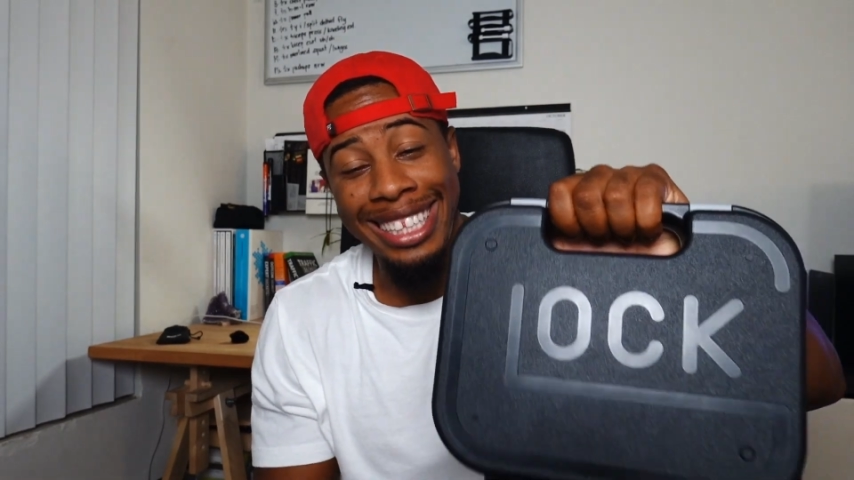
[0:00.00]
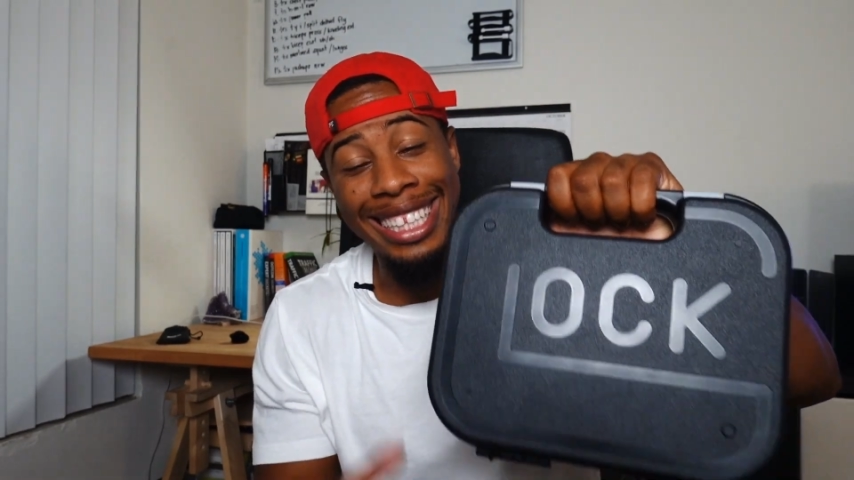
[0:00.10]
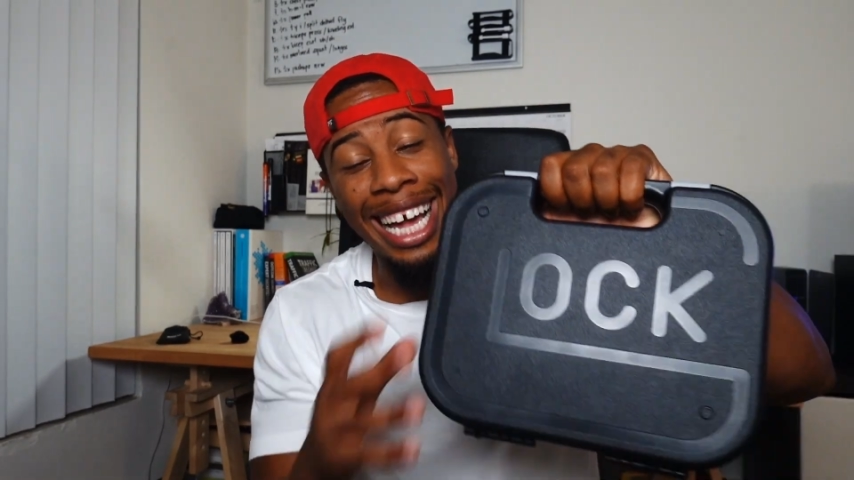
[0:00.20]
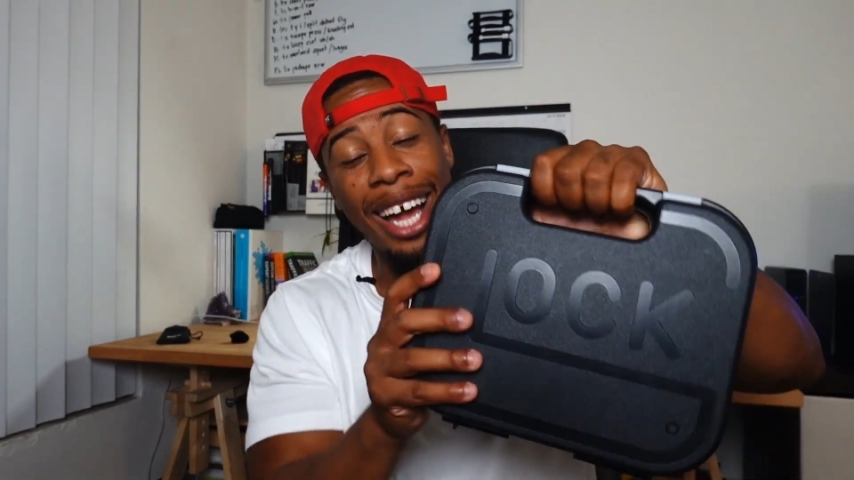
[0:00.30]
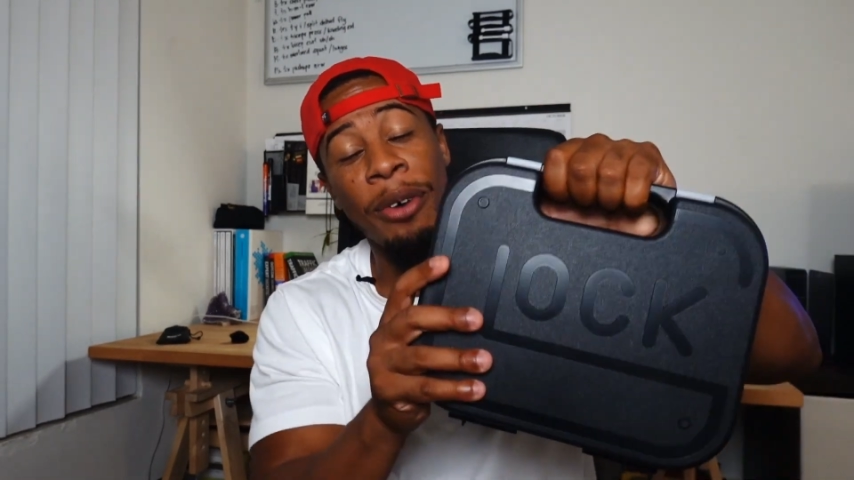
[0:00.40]

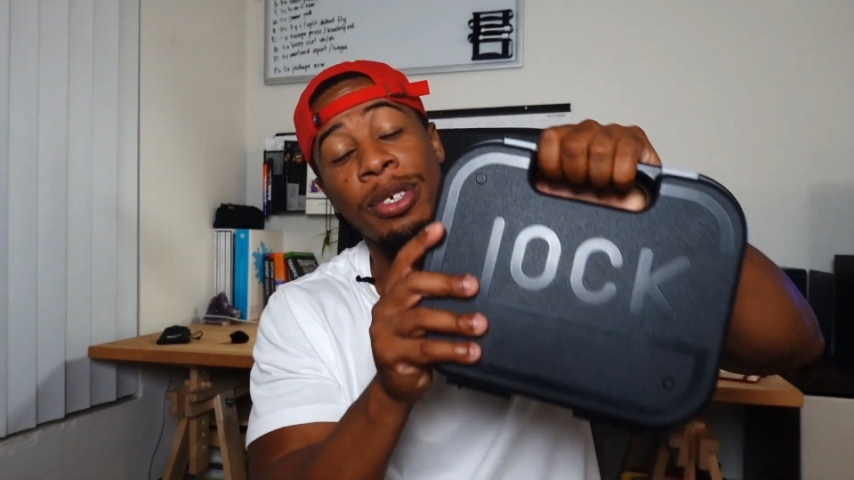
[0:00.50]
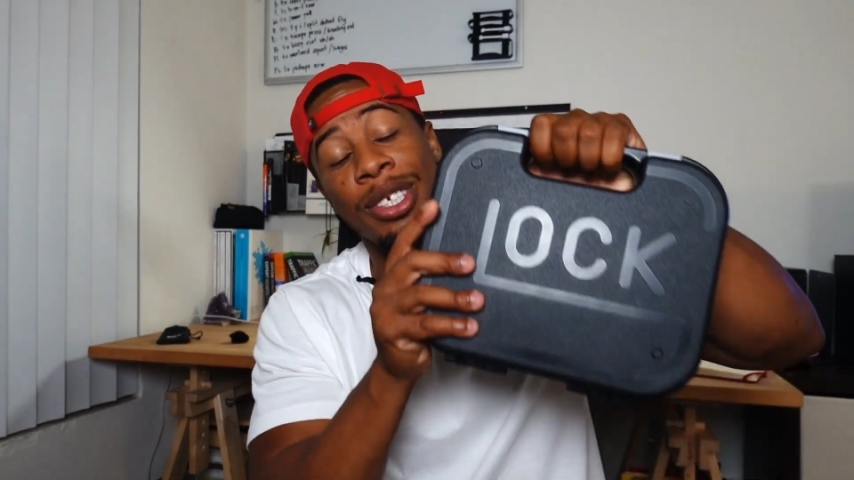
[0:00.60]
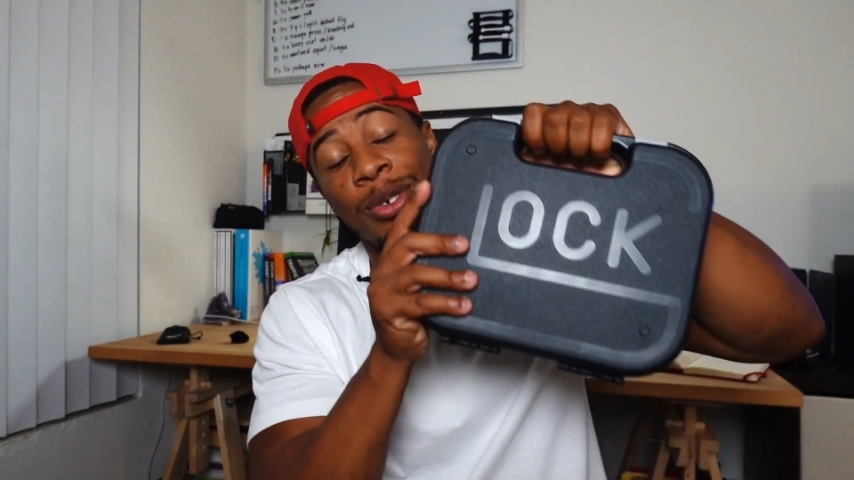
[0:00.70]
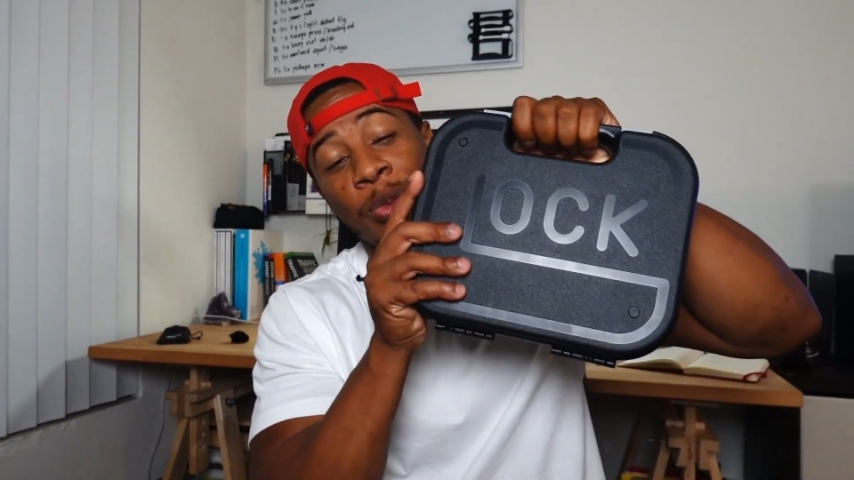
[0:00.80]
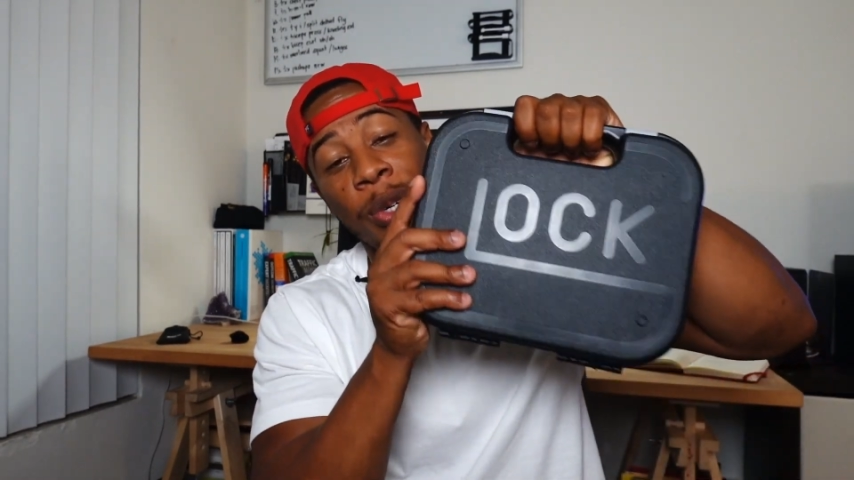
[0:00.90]
That was
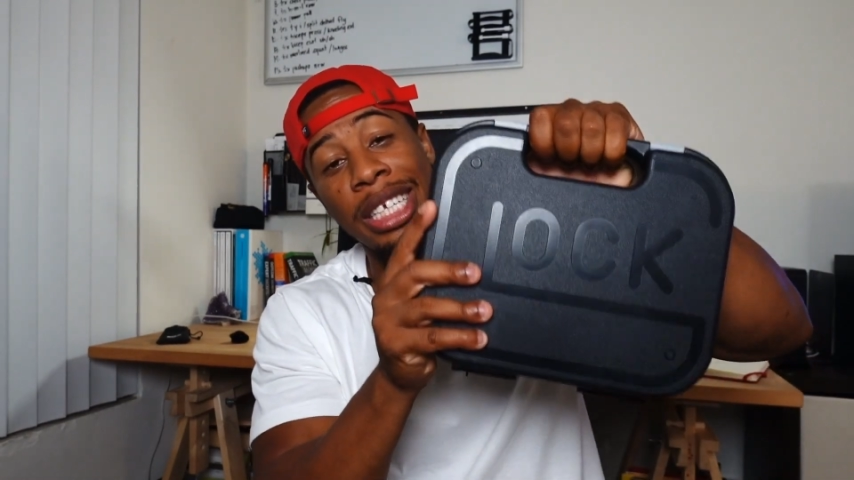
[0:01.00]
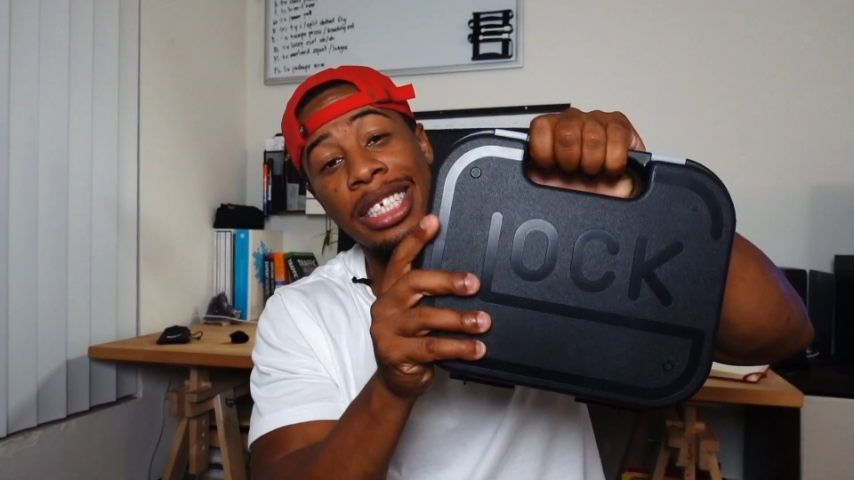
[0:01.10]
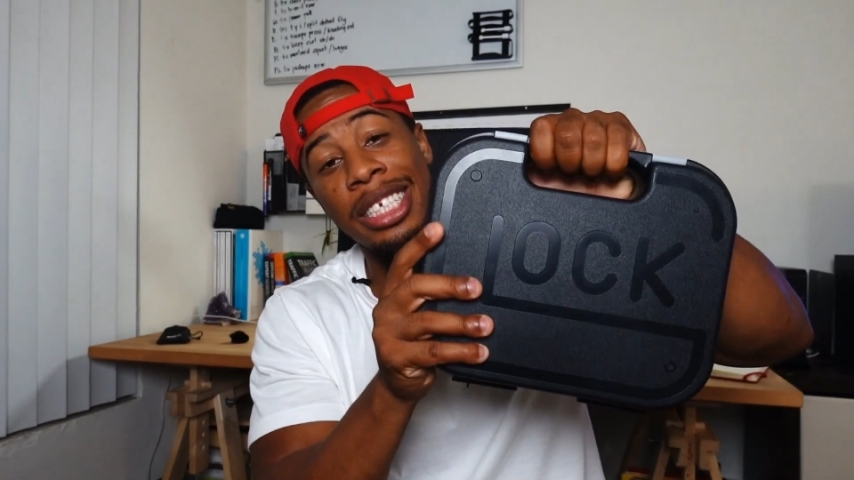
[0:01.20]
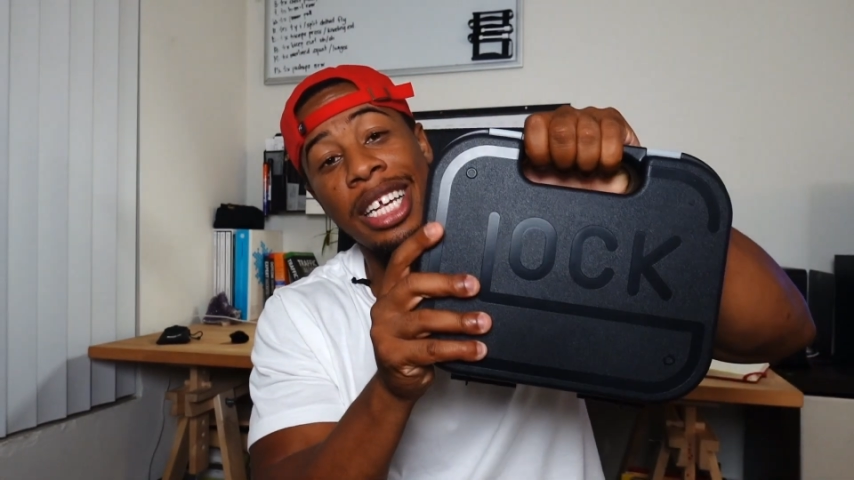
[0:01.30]
the reason